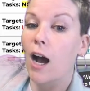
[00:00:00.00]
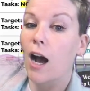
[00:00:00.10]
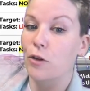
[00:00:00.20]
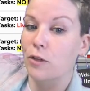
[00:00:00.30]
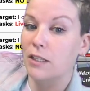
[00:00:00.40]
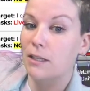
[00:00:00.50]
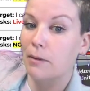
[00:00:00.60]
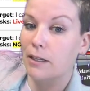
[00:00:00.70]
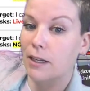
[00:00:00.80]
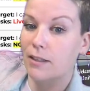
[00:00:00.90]
You can see
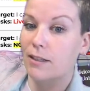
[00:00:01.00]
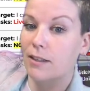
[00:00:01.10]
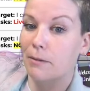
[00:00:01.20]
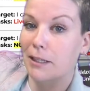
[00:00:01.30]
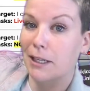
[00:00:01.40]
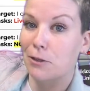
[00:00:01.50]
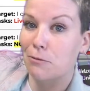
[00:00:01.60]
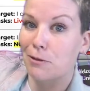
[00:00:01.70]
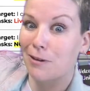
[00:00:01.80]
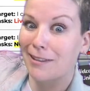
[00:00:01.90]
my desk in my classroom
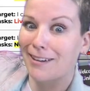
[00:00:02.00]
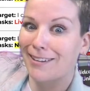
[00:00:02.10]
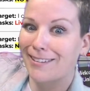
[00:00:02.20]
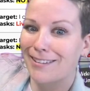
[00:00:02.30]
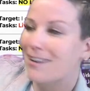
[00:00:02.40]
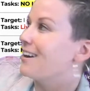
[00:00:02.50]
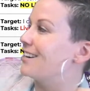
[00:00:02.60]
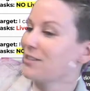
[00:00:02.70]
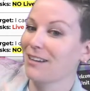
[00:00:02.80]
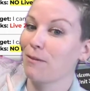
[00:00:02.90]
is right there. So I
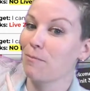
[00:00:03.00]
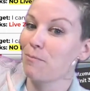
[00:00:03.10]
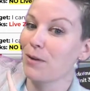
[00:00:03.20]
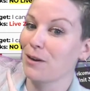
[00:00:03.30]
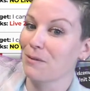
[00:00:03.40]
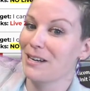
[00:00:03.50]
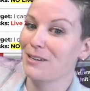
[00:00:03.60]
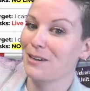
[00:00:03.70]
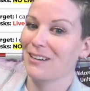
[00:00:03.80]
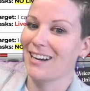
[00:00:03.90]
just have a big green
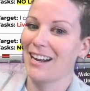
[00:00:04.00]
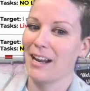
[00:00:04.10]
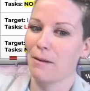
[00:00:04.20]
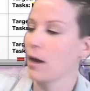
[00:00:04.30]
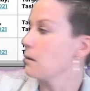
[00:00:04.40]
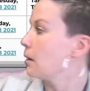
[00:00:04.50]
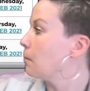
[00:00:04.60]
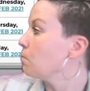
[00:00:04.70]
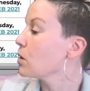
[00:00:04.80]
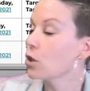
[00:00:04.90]
curtain hanging behind
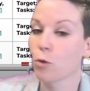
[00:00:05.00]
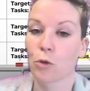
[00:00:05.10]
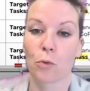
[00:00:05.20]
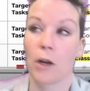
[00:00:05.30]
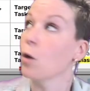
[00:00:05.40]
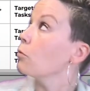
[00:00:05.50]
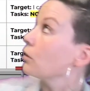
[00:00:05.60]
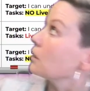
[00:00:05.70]
me. So and hopefully it